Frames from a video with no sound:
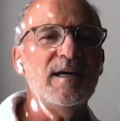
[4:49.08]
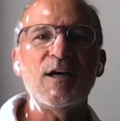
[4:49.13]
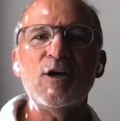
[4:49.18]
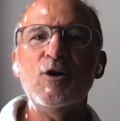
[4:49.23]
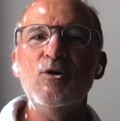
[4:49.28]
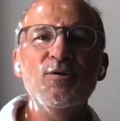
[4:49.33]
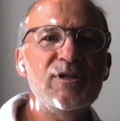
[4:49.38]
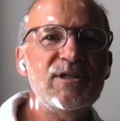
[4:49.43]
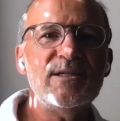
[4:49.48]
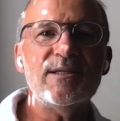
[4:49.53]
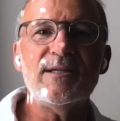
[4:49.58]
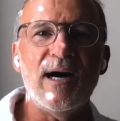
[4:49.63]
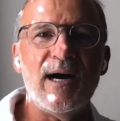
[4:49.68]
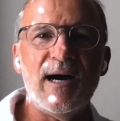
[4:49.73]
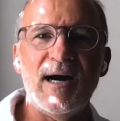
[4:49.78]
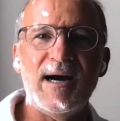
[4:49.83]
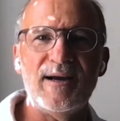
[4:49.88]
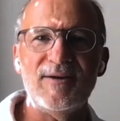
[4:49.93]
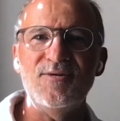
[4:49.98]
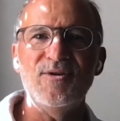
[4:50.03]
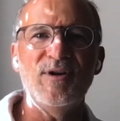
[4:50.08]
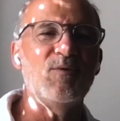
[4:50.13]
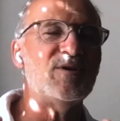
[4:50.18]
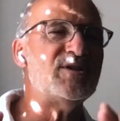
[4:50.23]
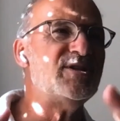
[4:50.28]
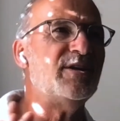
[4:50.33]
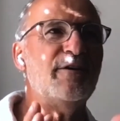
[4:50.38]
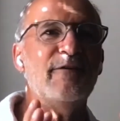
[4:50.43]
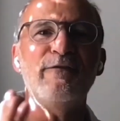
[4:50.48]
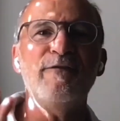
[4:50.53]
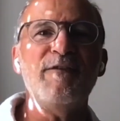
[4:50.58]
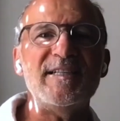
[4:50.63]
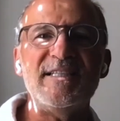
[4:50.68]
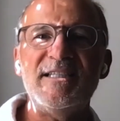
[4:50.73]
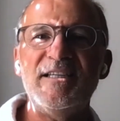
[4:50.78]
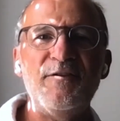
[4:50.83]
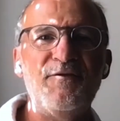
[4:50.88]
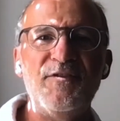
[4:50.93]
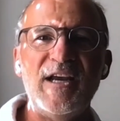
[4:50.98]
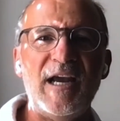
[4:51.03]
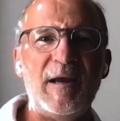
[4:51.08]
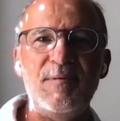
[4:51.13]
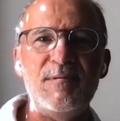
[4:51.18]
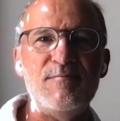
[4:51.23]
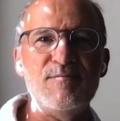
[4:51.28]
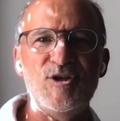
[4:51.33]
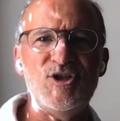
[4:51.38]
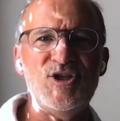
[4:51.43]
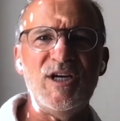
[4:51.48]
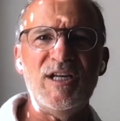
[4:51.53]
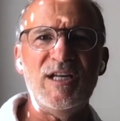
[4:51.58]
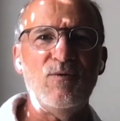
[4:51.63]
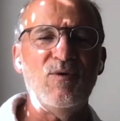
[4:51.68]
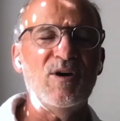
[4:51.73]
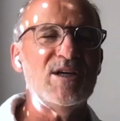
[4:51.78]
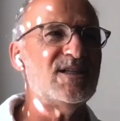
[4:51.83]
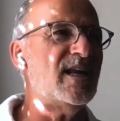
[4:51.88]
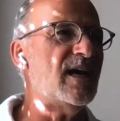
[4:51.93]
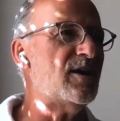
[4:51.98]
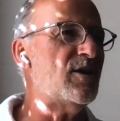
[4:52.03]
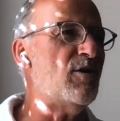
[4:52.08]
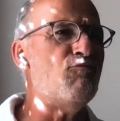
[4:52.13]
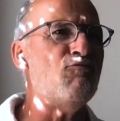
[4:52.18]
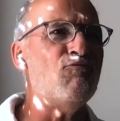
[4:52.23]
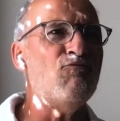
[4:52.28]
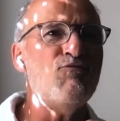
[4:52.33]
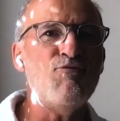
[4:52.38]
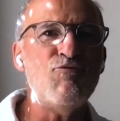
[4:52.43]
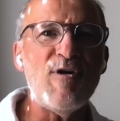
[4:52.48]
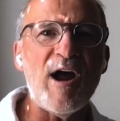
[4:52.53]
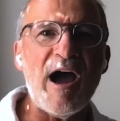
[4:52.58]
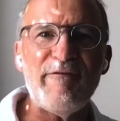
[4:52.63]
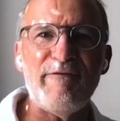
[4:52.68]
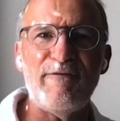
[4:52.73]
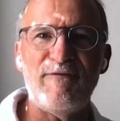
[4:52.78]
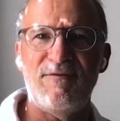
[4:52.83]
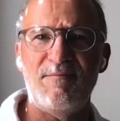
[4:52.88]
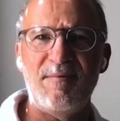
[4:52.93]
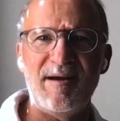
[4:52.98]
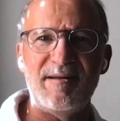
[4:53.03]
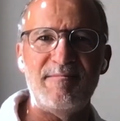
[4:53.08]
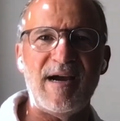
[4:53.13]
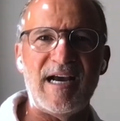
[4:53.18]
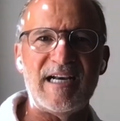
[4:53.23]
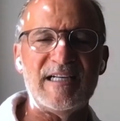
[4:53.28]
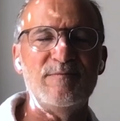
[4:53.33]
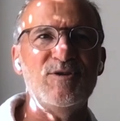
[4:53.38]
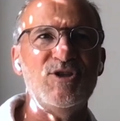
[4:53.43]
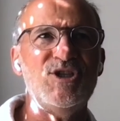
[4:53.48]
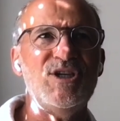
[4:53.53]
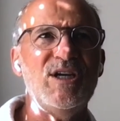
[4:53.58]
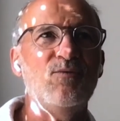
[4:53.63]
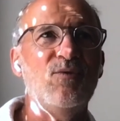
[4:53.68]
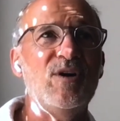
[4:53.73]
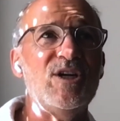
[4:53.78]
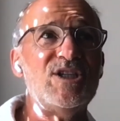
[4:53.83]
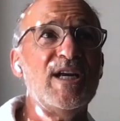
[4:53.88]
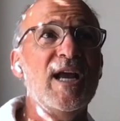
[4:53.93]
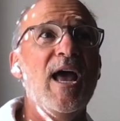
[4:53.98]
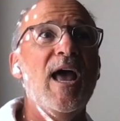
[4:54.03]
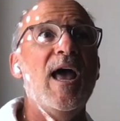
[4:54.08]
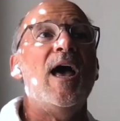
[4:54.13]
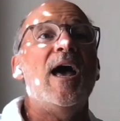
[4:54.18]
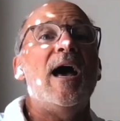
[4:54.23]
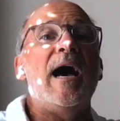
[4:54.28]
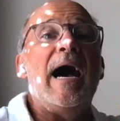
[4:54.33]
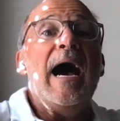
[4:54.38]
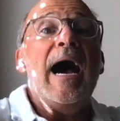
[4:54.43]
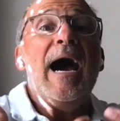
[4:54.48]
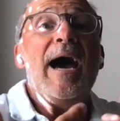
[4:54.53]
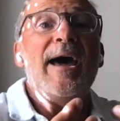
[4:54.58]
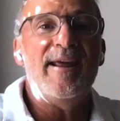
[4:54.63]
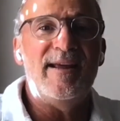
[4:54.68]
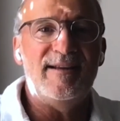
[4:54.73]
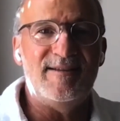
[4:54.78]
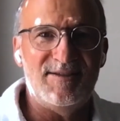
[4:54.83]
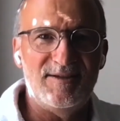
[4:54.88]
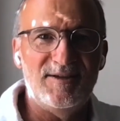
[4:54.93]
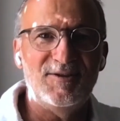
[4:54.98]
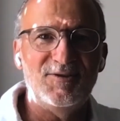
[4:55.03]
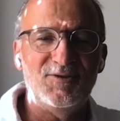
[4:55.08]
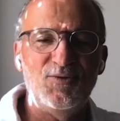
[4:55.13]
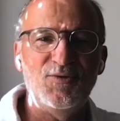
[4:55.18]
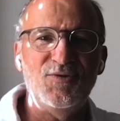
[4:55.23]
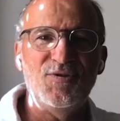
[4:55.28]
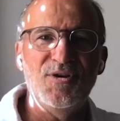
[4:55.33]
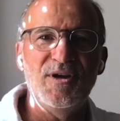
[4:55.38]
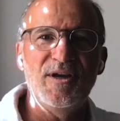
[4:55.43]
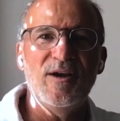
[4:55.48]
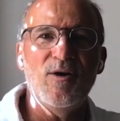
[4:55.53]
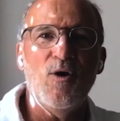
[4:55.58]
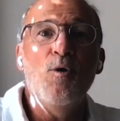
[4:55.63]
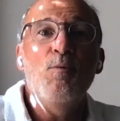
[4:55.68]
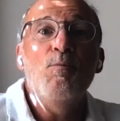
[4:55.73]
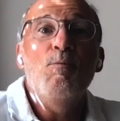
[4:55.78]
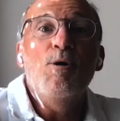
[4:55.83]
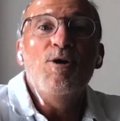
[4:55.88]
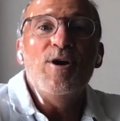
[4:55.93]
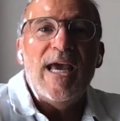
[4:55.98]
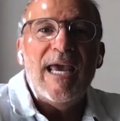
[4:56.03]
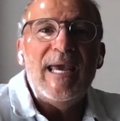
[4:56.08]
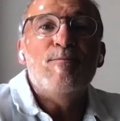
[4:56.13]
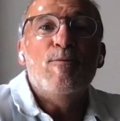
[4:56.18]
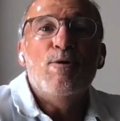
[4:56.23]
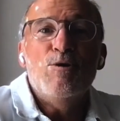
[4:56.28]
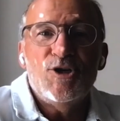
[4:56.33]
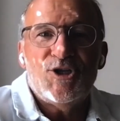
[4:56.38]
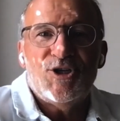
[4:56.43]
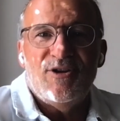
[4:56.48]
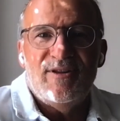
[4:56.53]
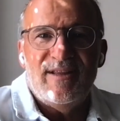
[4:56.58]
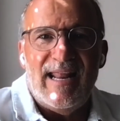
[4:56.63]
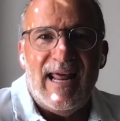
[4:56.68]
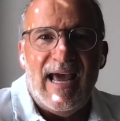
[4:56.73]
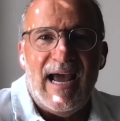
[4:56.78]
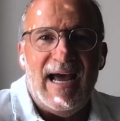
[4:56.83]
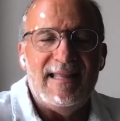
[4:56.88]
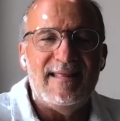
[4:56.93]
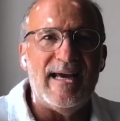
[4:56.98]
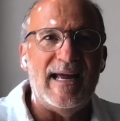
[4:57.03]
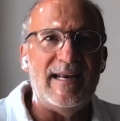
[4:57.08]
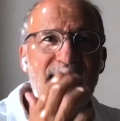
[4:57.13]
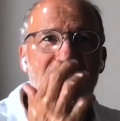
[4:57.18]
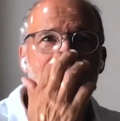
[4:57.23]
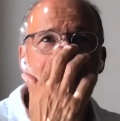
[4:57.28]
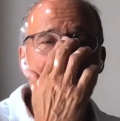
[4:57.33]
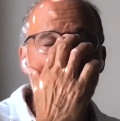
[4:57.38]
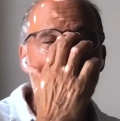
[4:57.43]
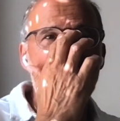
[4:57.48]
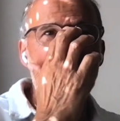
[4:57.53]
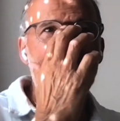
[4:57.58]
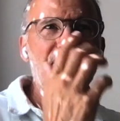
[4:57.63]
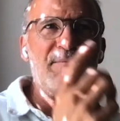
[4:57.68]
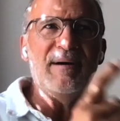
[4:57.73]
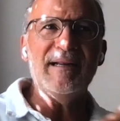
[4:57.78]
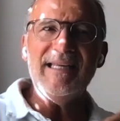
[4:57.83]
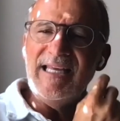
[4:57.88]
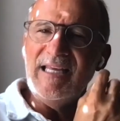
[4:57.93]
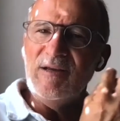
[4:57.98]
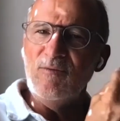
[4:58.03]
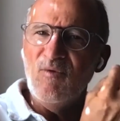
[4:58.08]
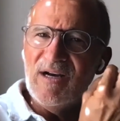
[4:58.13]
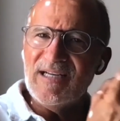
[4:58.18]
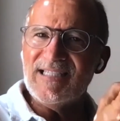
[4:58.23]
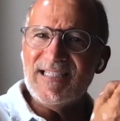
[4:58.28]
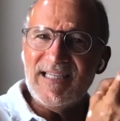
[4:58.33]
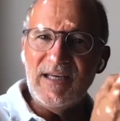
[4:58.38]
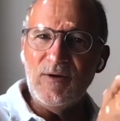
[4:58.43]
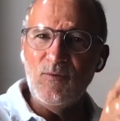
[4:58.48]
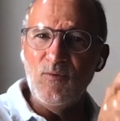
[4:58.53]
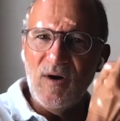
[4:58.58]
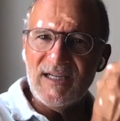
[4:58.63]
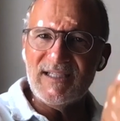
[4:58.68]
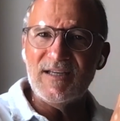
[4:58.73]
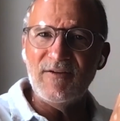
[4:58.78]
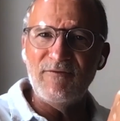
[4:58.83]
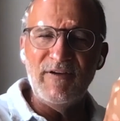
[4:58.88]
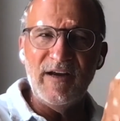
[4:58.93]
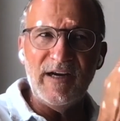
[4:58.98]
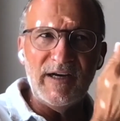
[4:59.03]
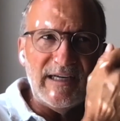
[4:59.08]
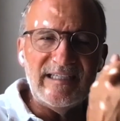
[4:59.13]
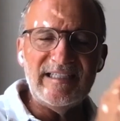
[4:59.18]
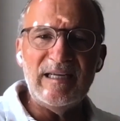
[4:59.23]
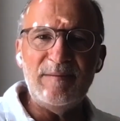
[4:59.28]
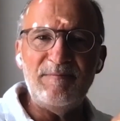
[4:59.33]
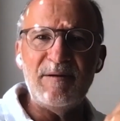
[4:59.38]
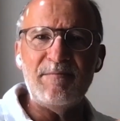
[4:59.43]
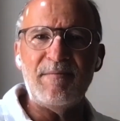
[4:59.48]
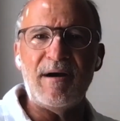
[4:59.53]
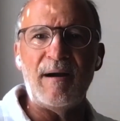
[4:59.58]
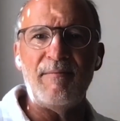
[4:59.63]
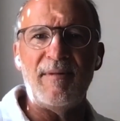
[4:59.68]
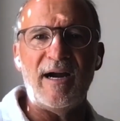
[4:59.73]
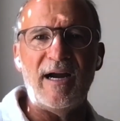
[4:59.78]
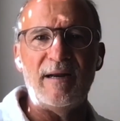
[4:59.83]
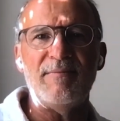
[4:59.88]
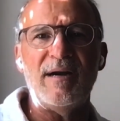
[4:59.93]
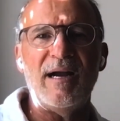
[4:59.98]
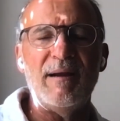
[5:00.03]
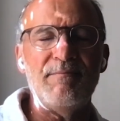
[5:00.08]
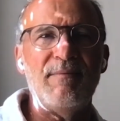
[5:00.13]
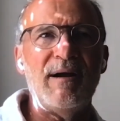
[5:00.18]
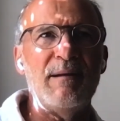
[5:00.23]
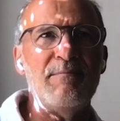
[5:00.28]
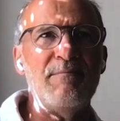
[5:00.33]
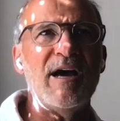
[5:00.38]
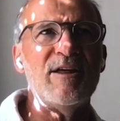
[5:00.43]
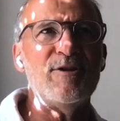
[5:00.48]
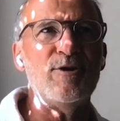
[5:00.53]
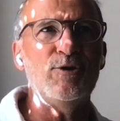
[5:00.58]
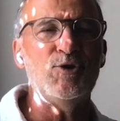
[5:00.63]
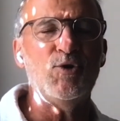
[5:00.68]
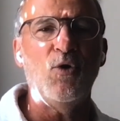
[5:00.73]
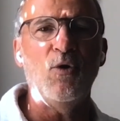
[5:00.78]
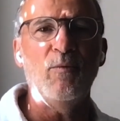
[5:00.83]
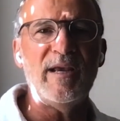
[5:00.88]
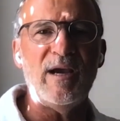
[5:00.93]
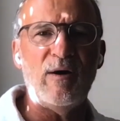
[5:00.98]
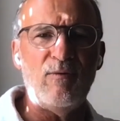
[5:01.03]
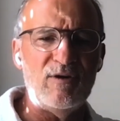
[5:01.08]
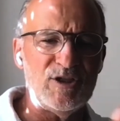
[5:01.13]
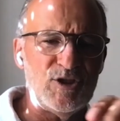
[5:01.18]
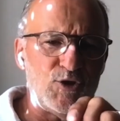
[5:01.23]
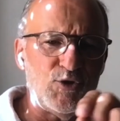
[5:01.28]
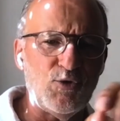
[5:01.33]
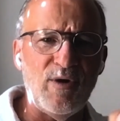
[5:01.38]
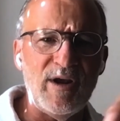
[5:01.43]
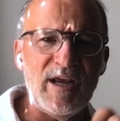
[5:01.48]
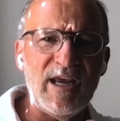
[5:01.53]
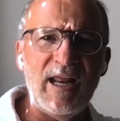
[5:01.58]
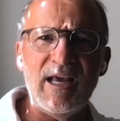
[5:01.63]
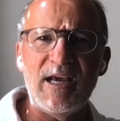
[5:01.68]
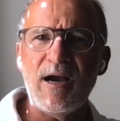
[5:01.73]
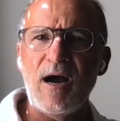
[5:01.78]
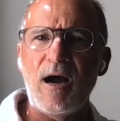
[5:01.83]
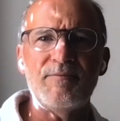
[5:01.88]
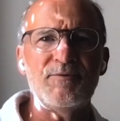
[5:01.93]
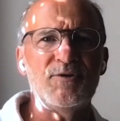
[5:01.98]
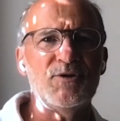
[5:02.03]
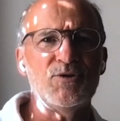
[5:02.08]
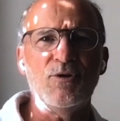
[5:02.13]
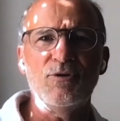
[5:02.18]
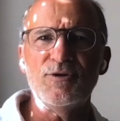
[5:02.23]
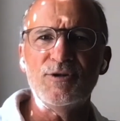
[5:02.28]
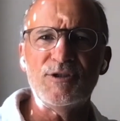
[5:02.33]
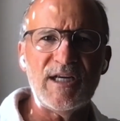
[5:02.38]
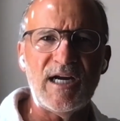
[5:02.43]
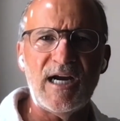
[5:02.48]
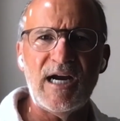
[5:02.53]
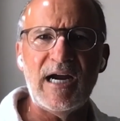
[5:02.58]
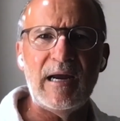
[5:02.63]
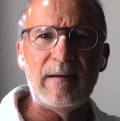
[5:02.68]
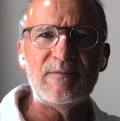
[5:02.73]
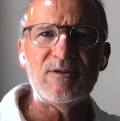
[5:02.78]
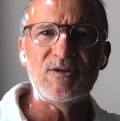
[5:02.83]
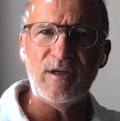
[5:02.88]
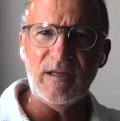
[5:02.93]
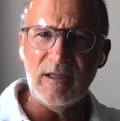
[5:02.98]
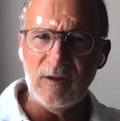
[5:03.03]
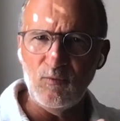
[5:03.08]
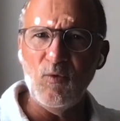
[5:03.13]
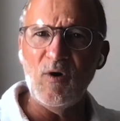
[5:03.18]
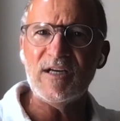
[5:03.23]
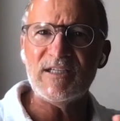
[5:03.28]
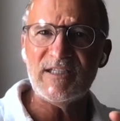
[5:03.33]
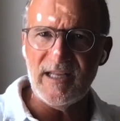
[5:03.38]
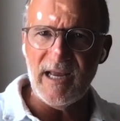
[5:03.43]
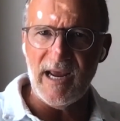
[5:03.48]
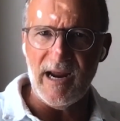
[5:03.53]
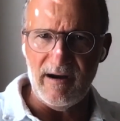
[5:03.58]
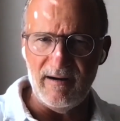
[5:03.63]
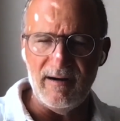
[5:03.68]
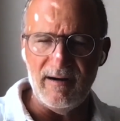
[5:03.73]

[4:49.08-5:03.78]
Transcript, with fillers: Agusta. You know, it was not a fancy VIP machine. It was like a rough Mad Max machine, which added to the emo- emotion that I had that day but it was it was very deep in my mind. My, my mother told me I was drawing helicopters all the time, so it was there.